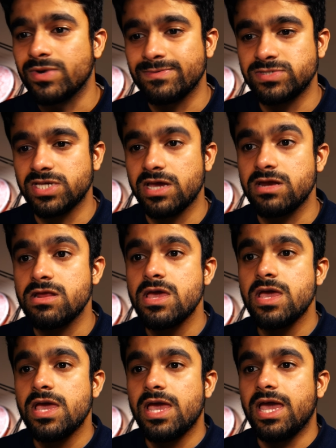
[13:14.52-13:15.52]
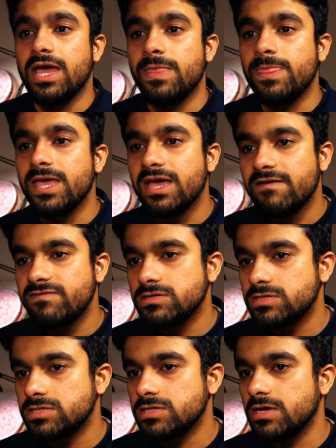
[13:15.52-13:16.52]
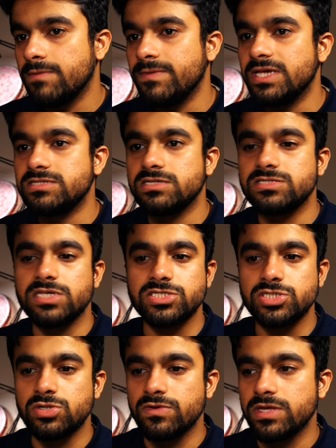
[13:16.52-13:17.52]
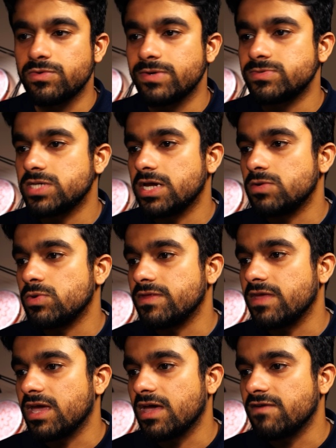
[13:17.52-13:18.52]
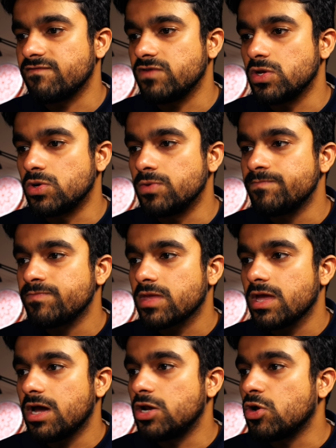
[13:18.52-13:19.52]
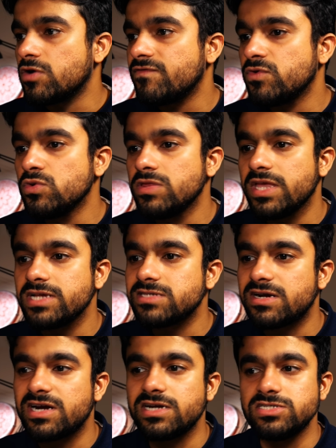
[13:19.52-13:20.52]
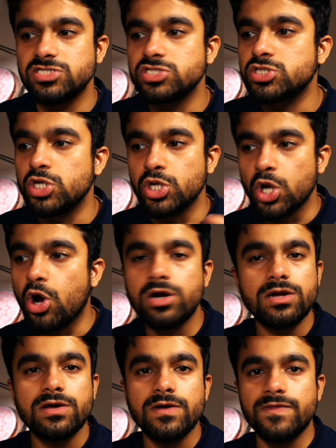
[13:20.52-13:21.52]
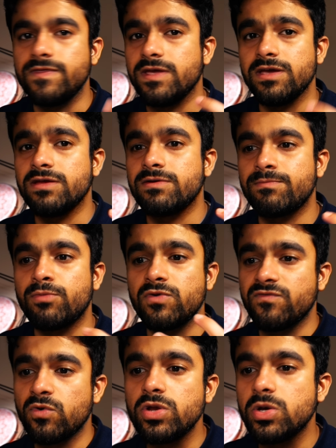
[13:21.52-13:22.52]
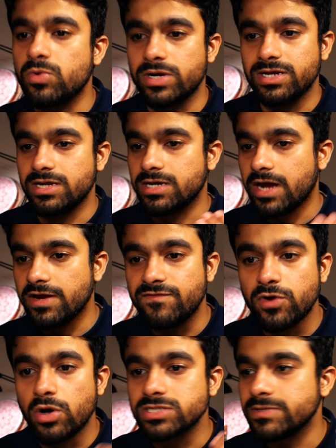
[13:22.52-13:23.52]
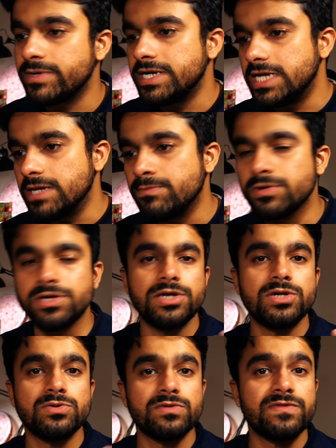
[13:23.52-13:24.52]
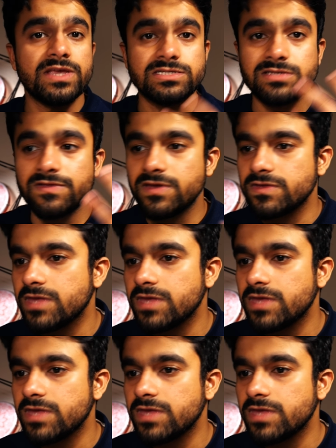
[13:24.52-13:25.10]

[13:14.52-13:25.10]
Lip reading: website. And they have this amazing section on their website where they have, you know, a lot of cool things that are just not their portfolio work. It kind of talks a bit deeper into the things that they're